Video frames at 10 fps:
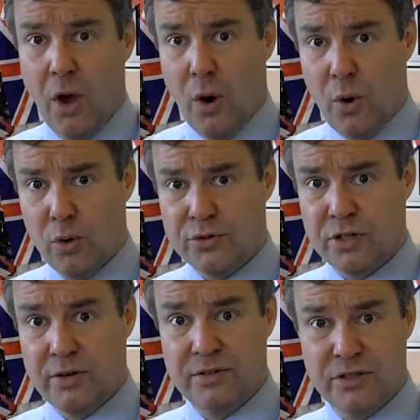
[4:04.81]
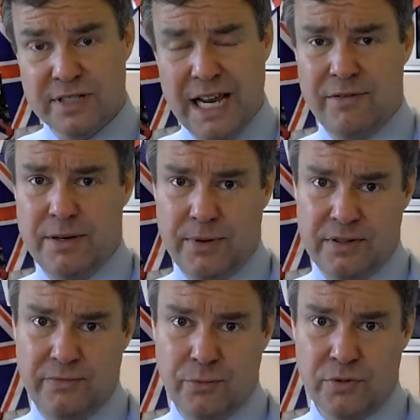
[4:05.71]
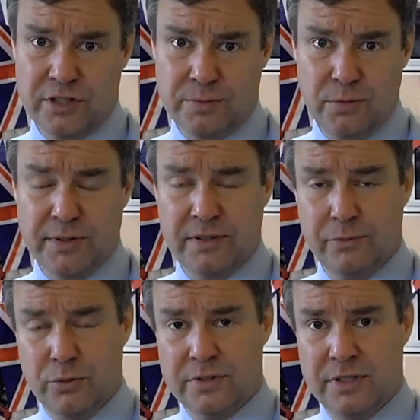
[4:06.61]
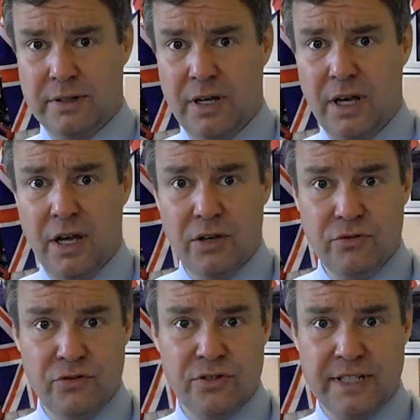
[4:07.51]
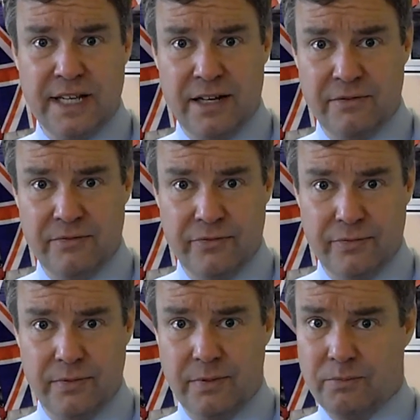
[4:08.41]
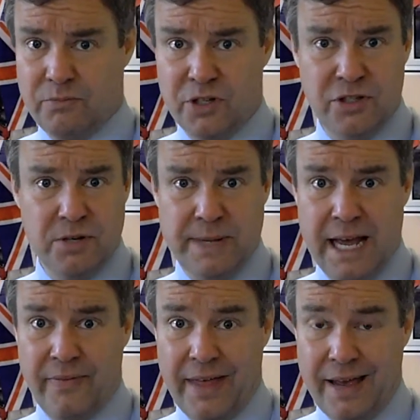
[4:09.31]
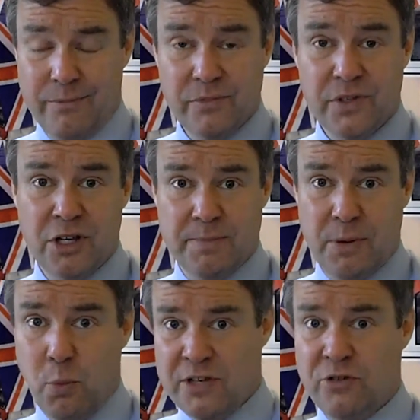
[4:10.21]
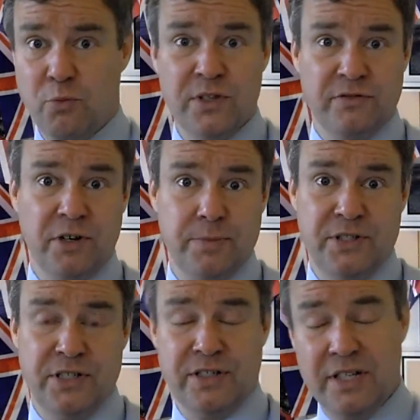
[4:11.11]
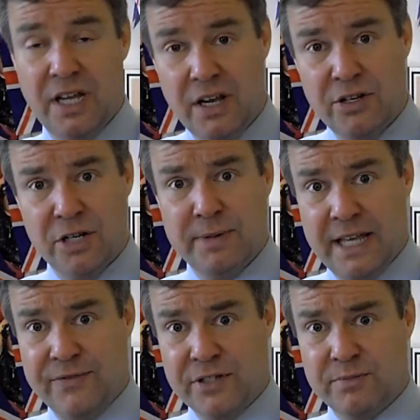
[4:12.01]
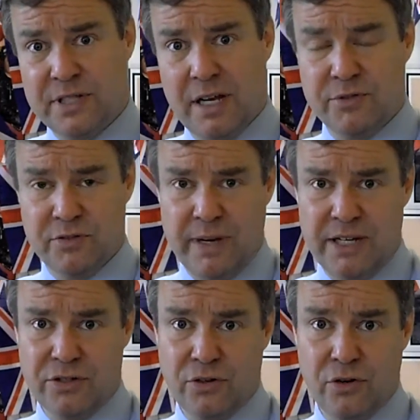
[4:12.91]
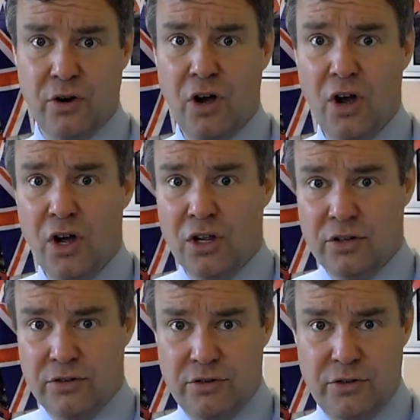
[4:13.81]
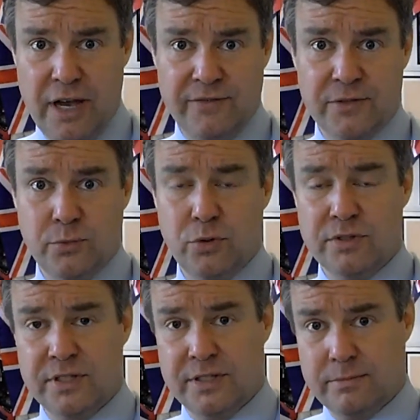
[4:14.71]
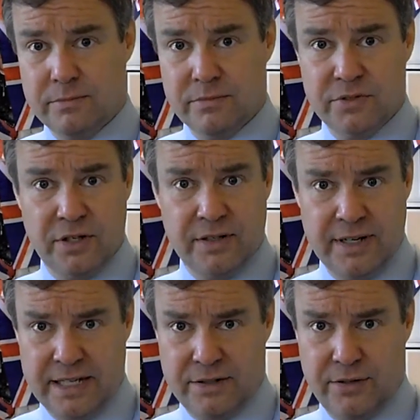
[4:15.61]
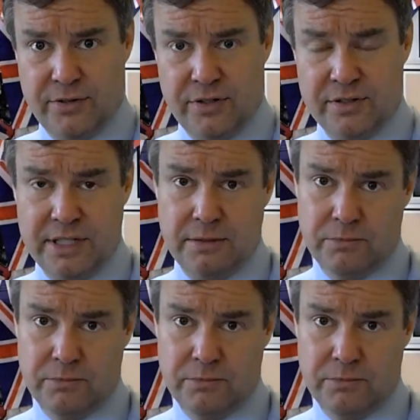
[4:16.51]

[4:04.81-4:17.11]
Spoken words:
Also, just carry a bottle of water, small bottle of water, just to kind of, because you're going to be out there, you're going to be, once you've got your position, you're going to be there for some time, so make sure you have some water so you don't get too thirsty